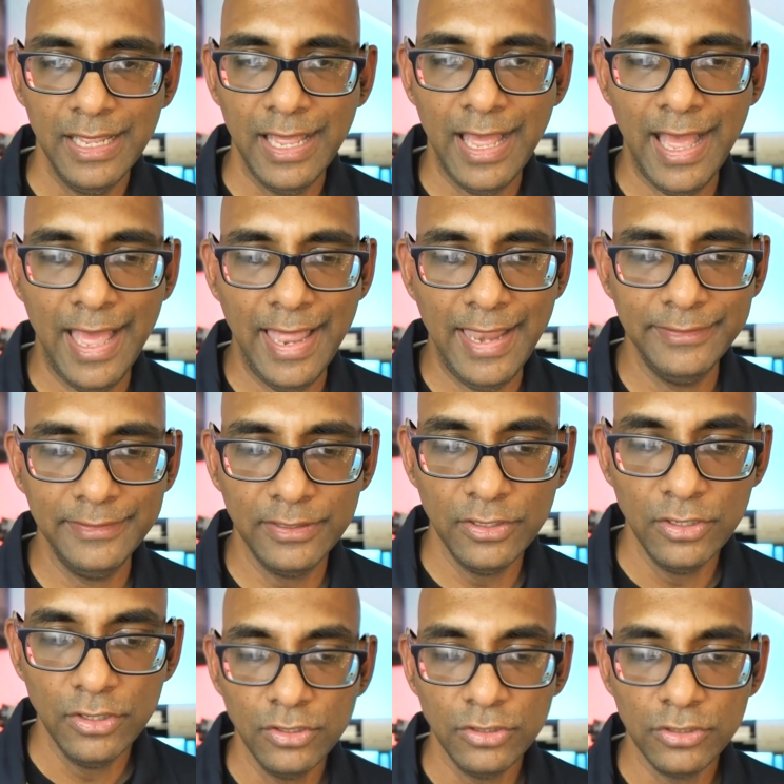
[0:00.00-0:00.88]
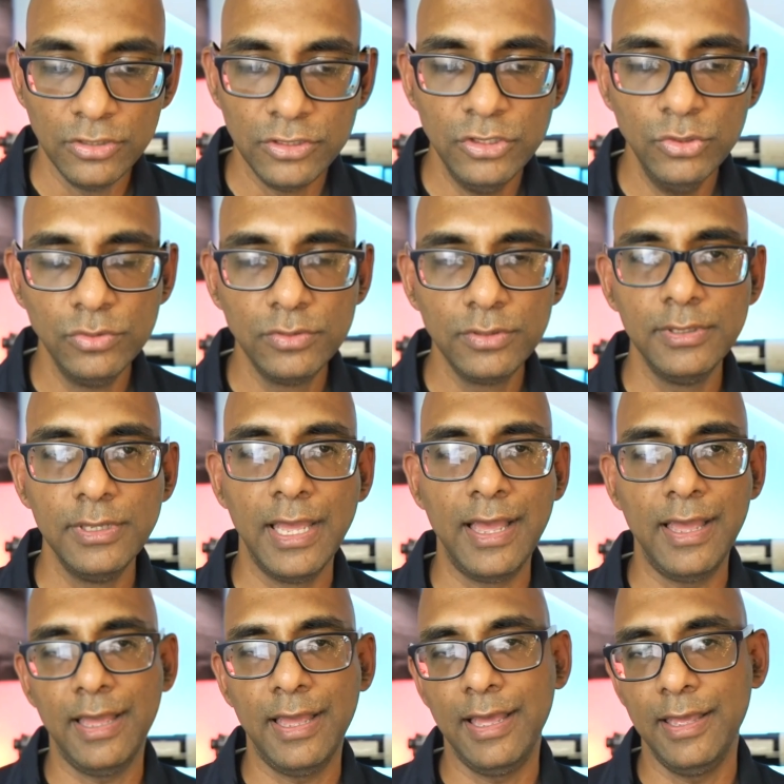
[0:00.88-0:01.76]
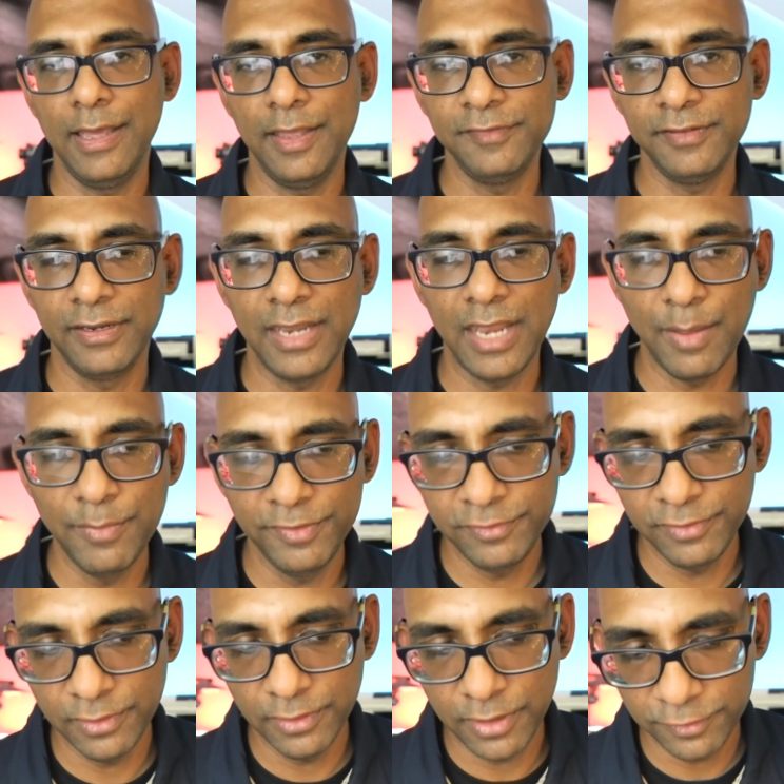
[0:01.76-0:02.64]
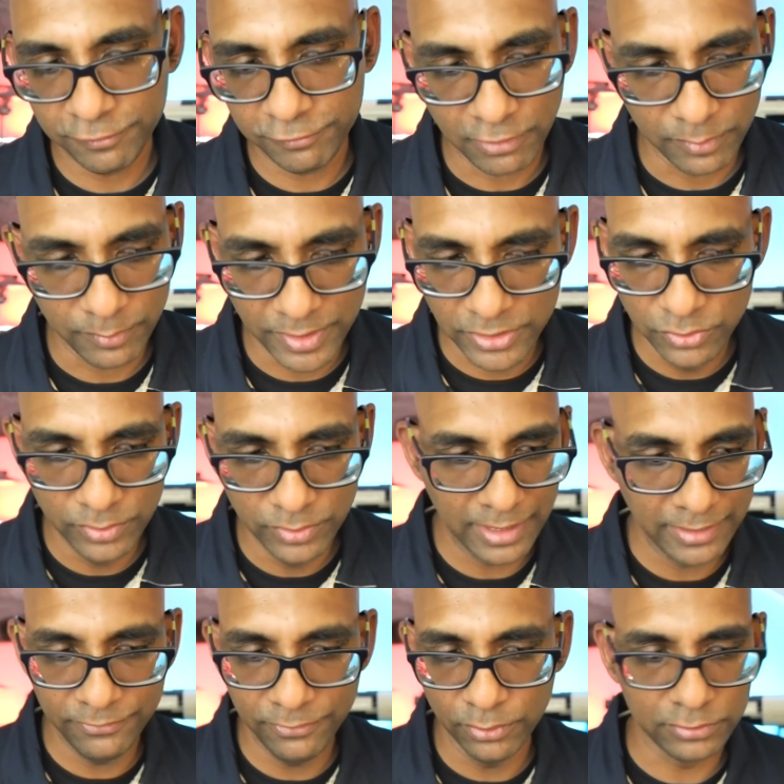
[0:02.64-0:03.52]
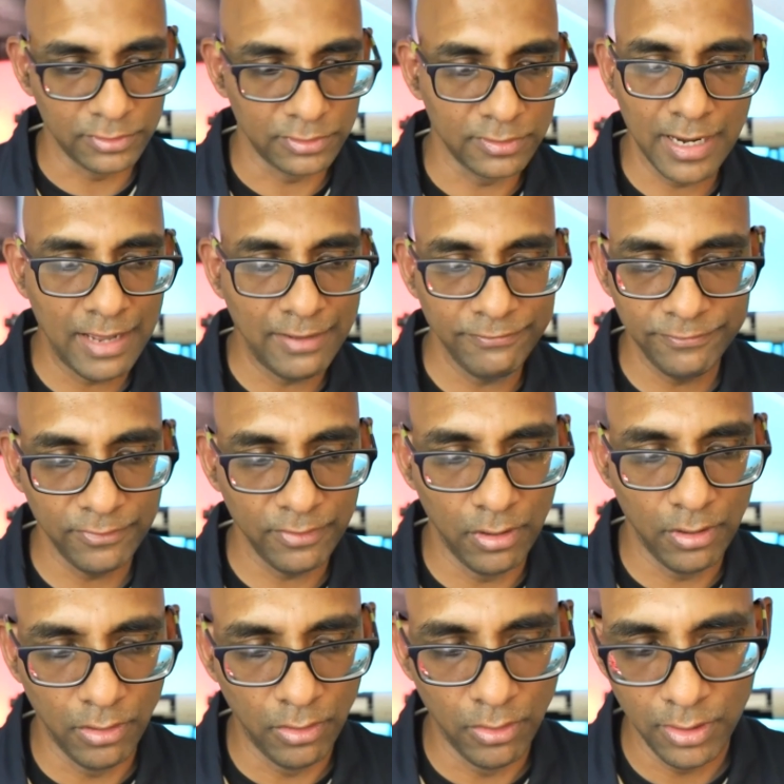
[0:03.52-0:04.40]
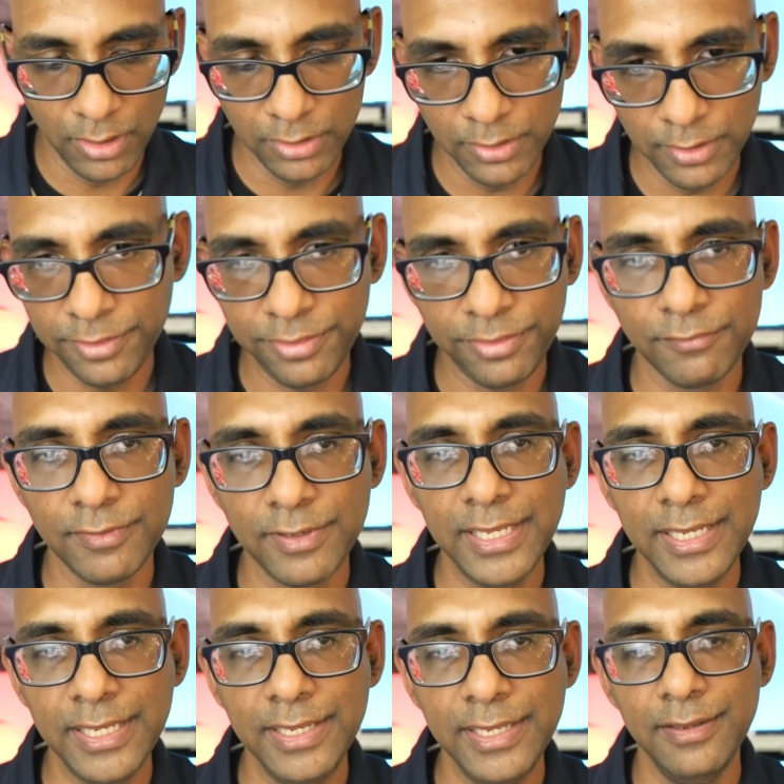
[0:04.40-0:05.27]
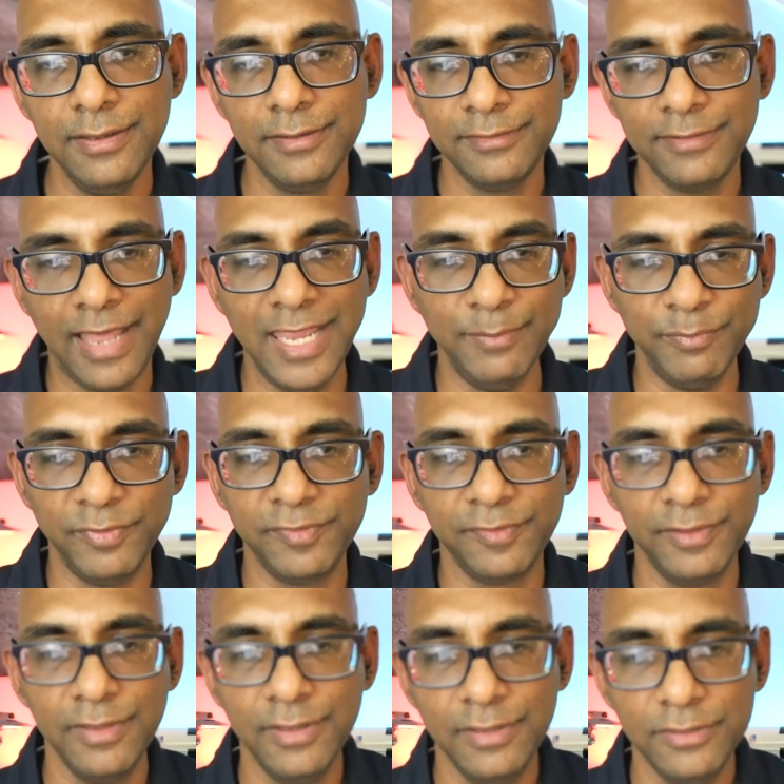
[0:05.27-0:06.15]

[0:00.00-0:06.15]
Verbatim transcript: And you, uh, as an amateur astronomer, you can photograph all three types.